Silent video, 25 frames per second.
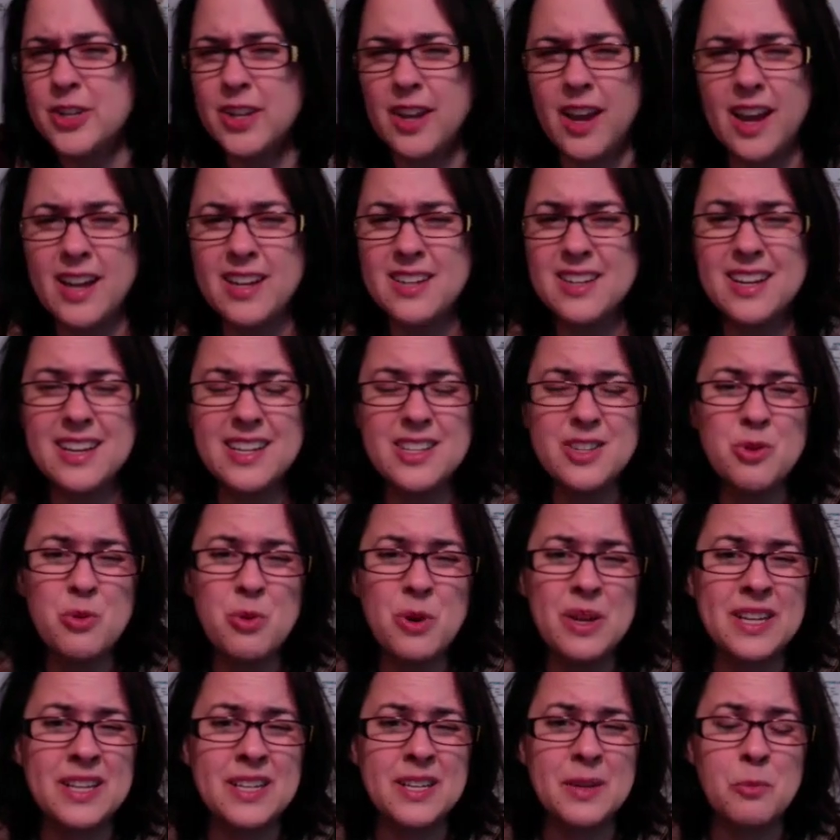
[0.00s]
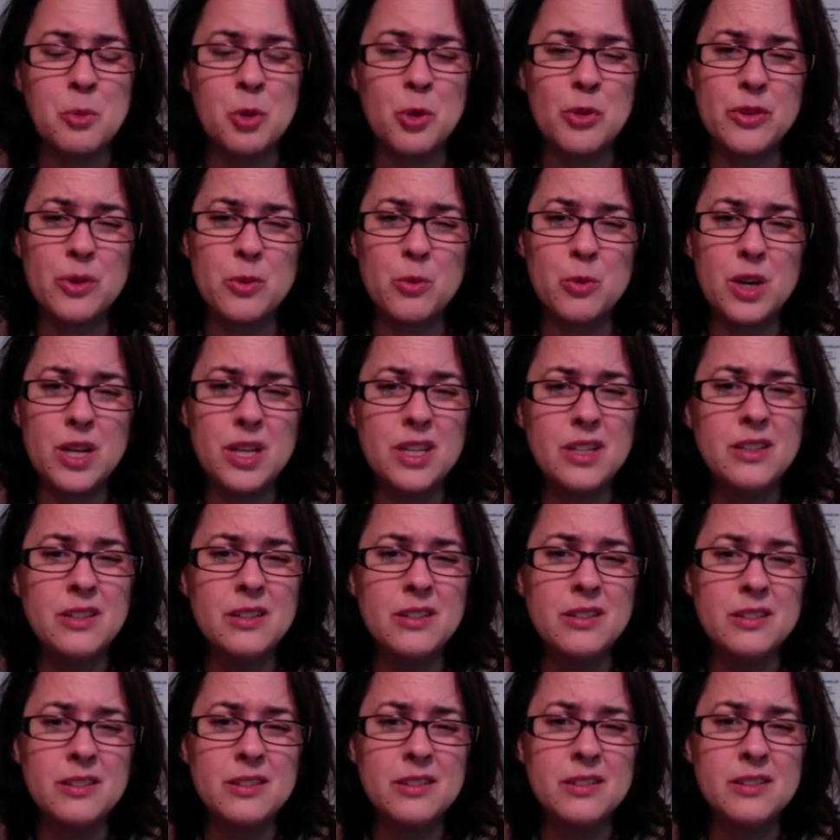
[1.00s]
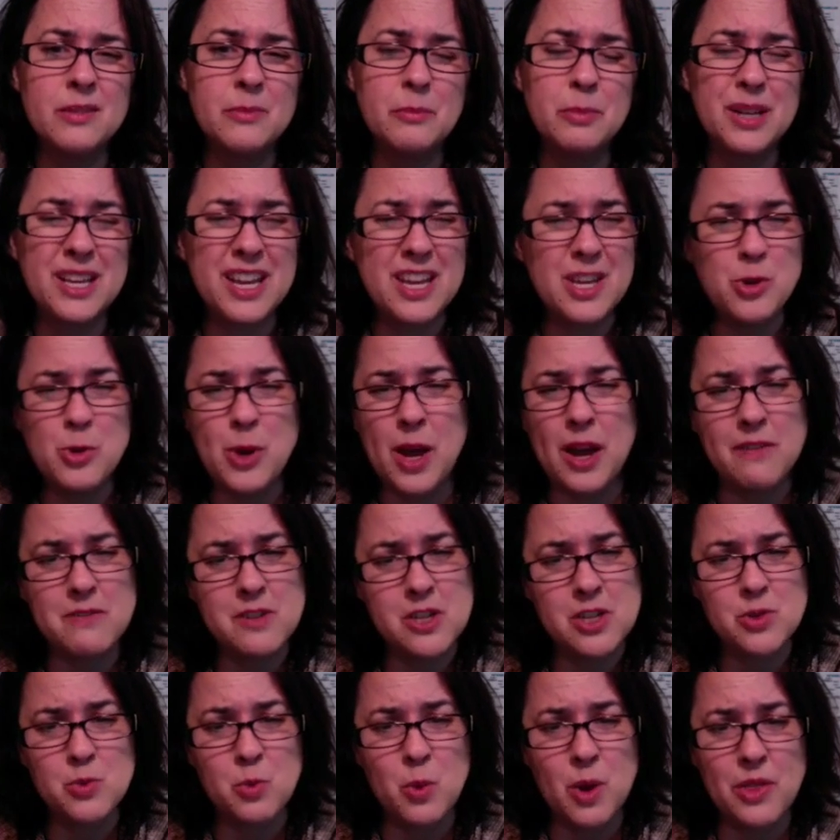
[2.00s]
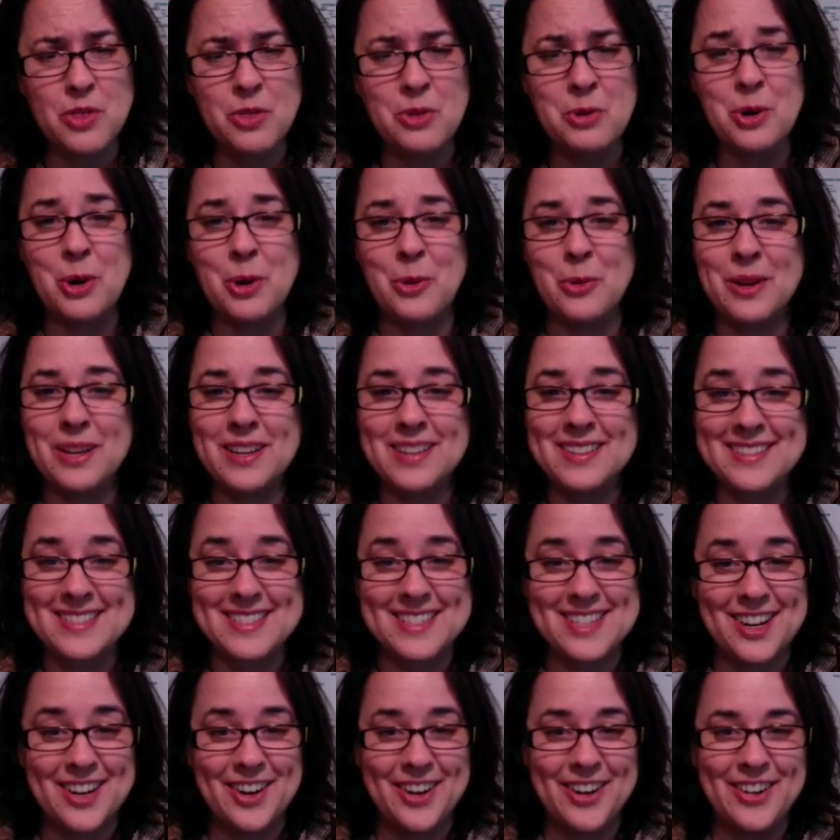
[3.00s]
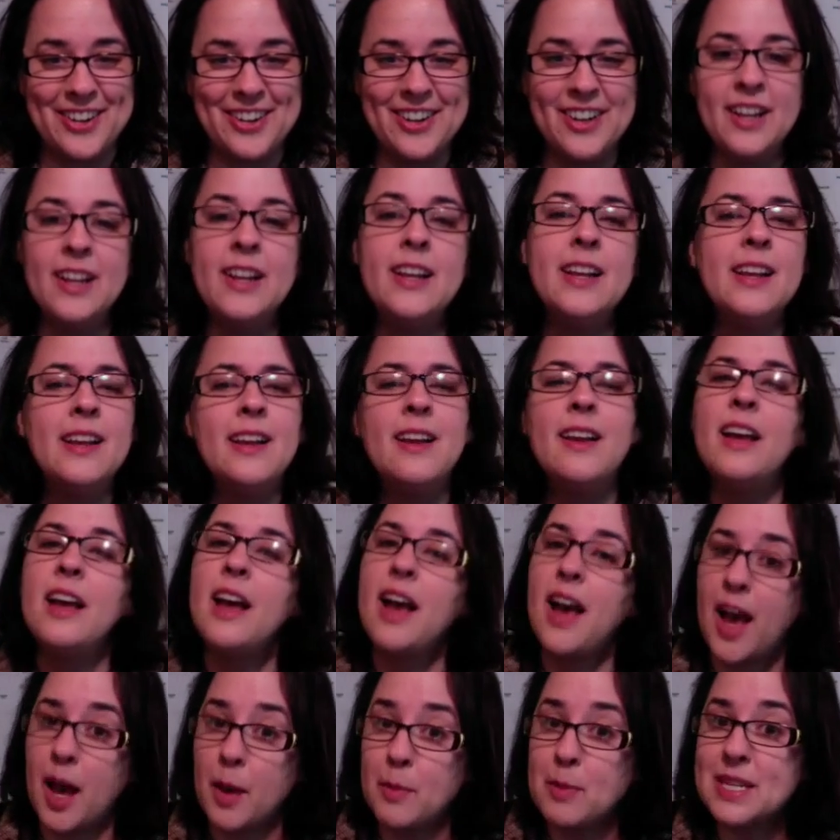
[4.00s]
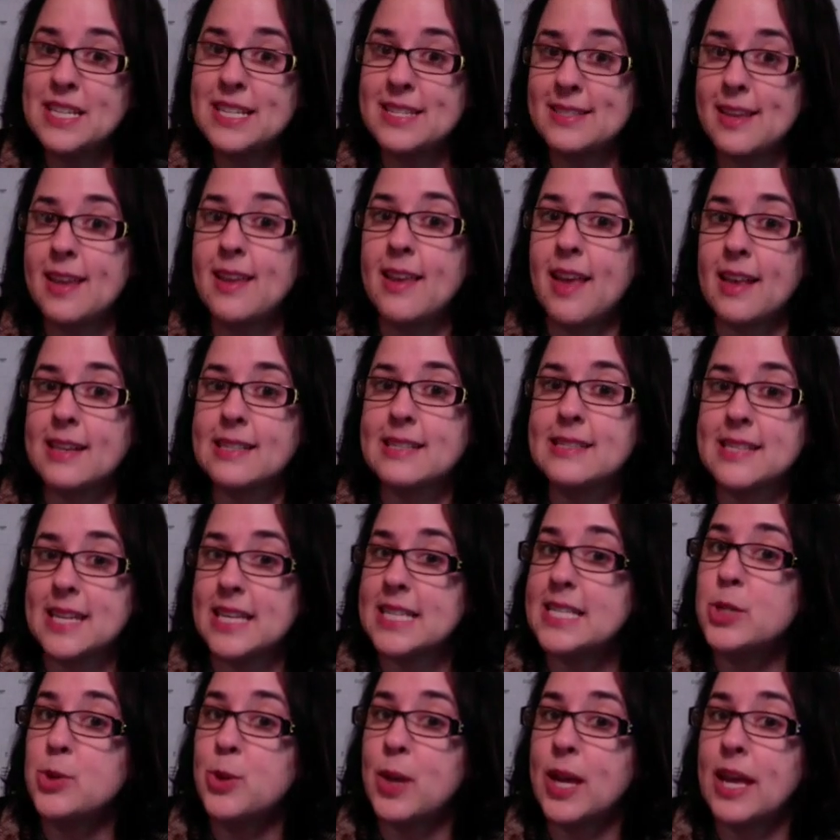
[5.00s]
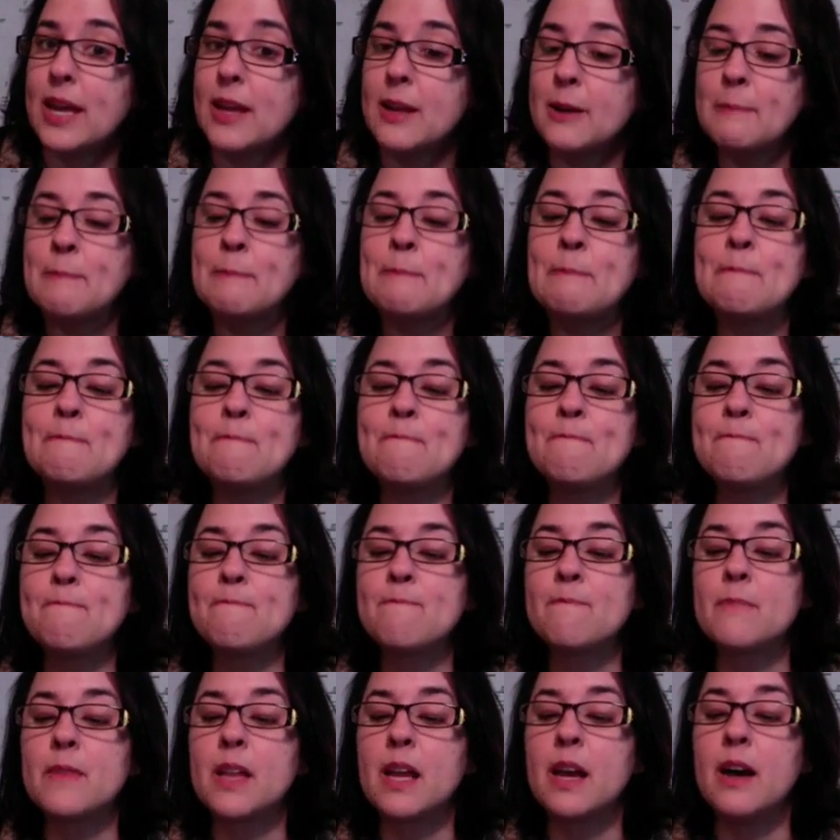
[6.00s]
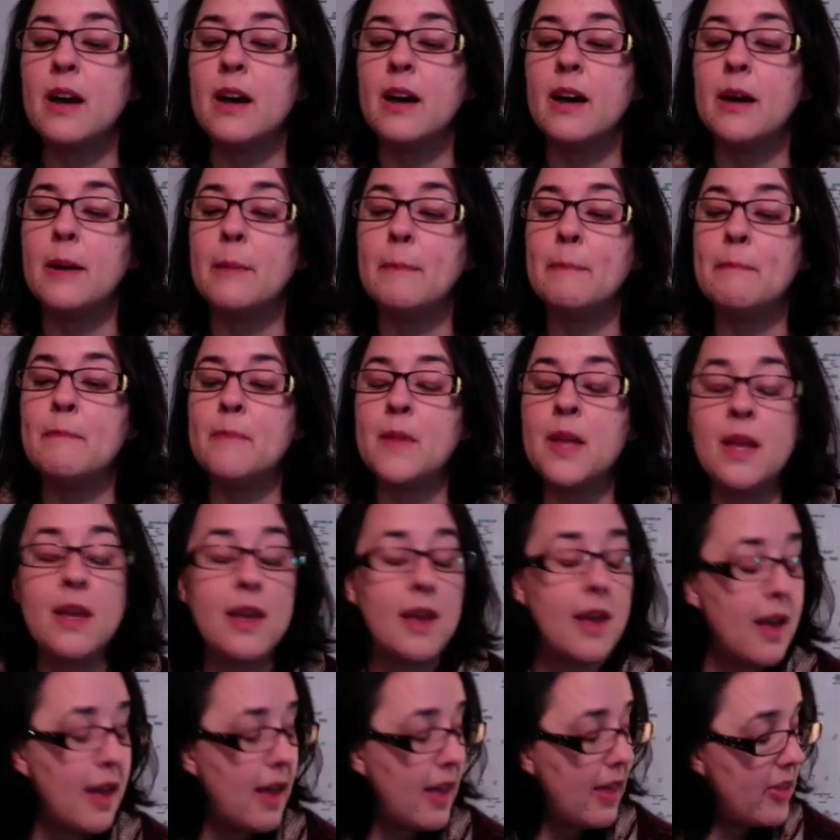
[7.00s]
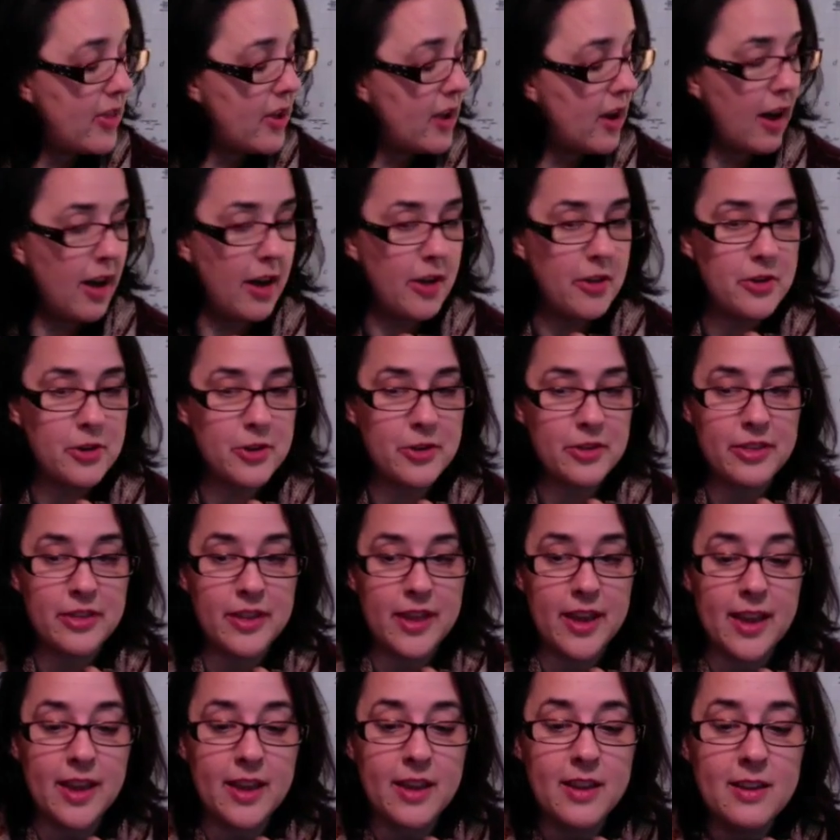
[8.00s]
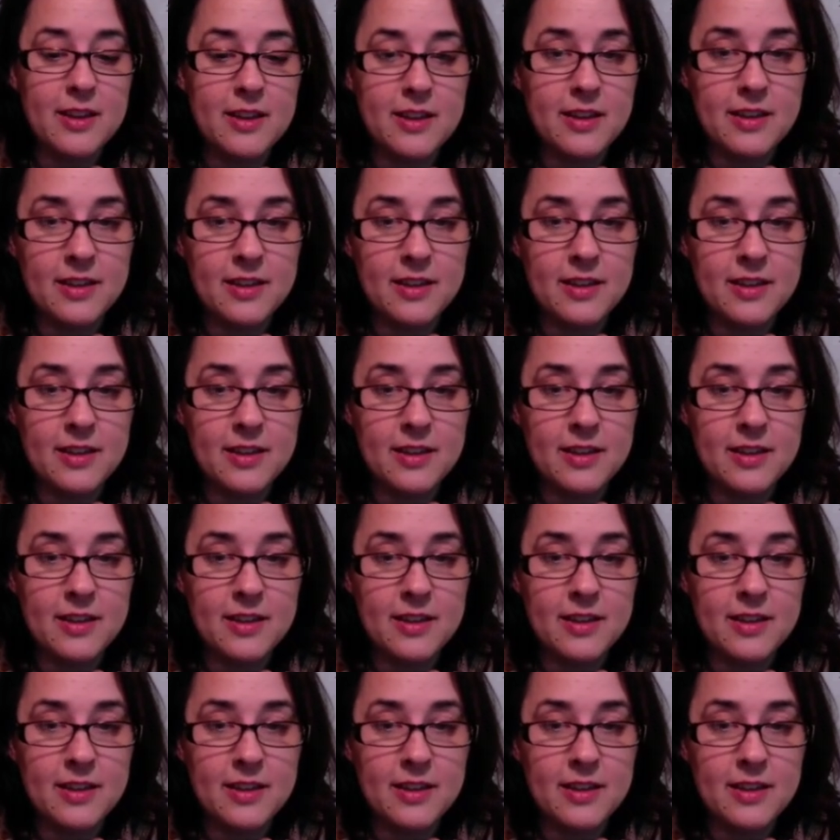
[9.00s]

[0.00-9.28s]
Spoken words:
I don't want to knit more than one, but can you have just one throwing star? I'm going to say yes. Yes, you can. And the other thing